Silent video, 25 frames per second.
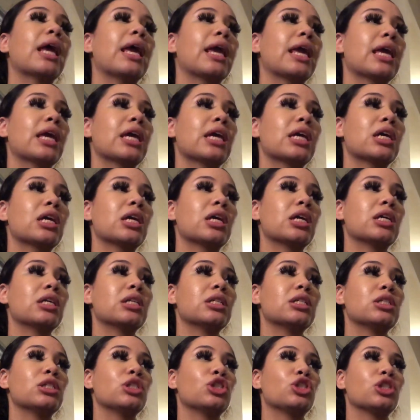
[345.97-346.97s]

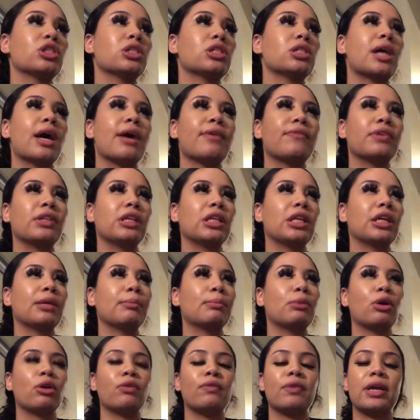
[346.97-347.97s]
and just not
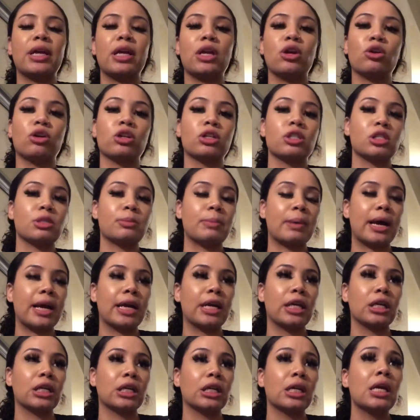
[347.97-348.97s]
feeling motivated or
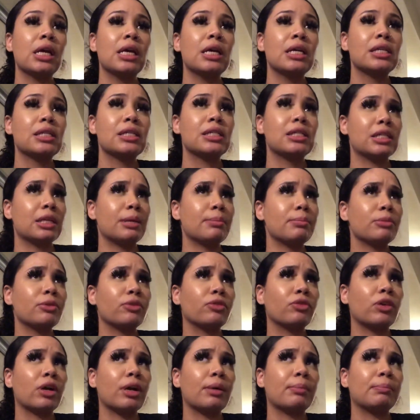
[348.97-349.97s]
inspired stemmed
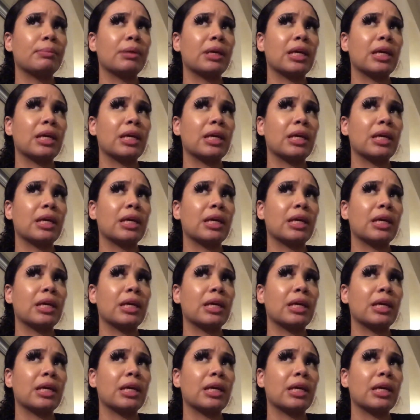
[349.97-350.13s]
from,